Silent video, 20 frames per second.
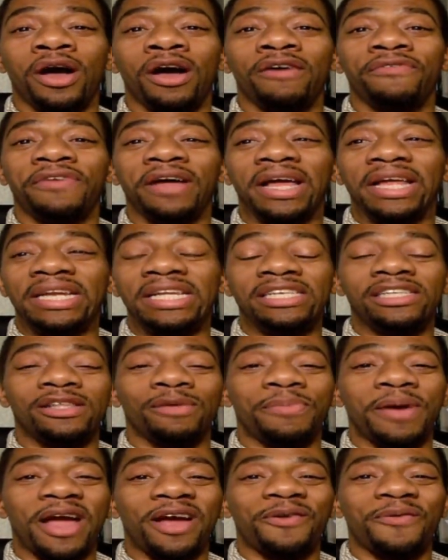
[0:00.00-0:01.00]
of at least
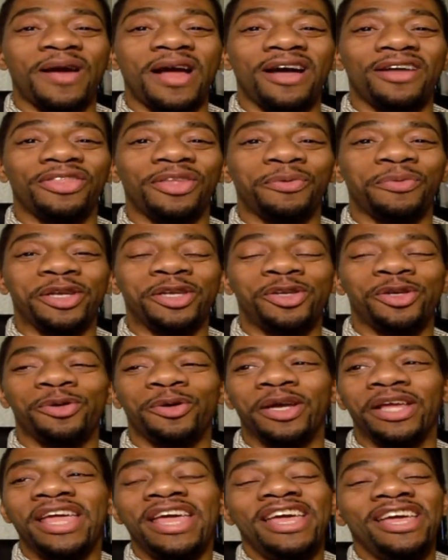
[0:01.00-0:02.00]
the background that we're
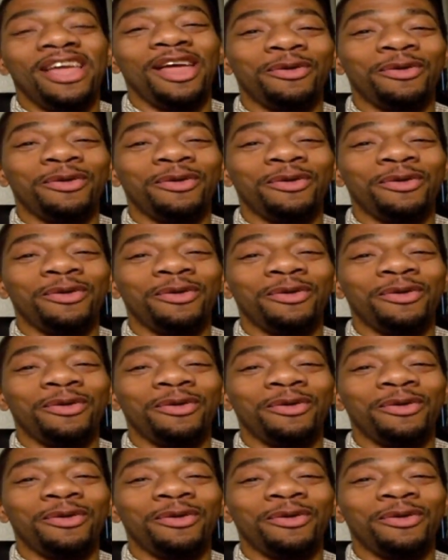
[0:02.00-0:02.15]
doing.